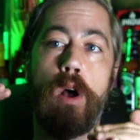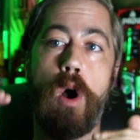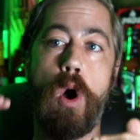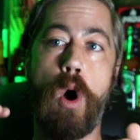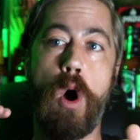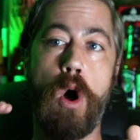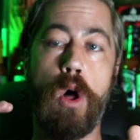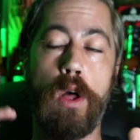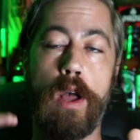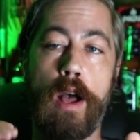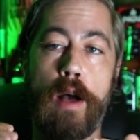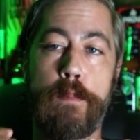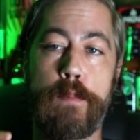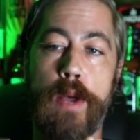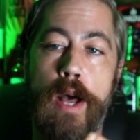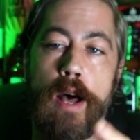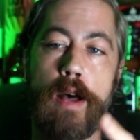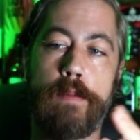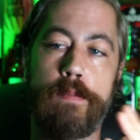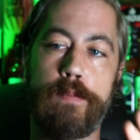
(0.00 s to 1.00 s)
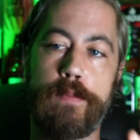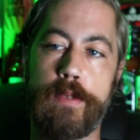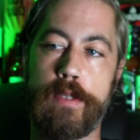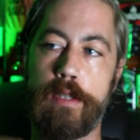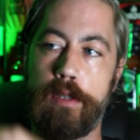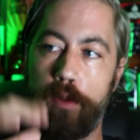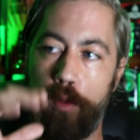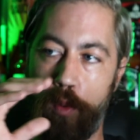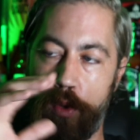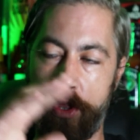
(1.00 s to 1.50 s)
all help out
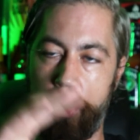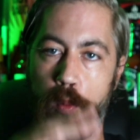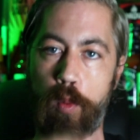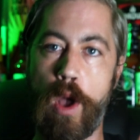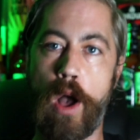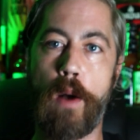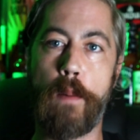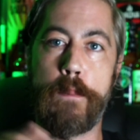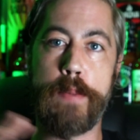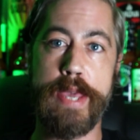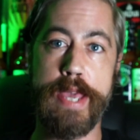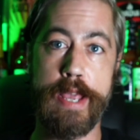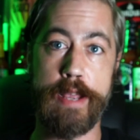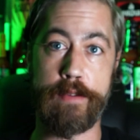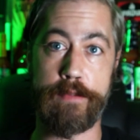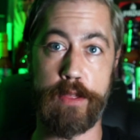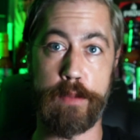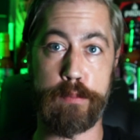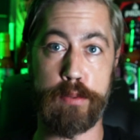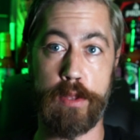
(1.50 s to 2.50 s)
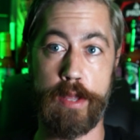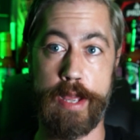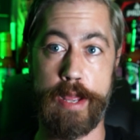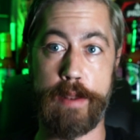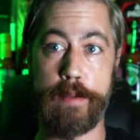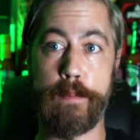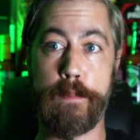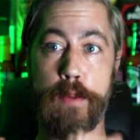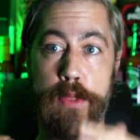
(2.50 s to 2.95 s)
with the well-being of the plant.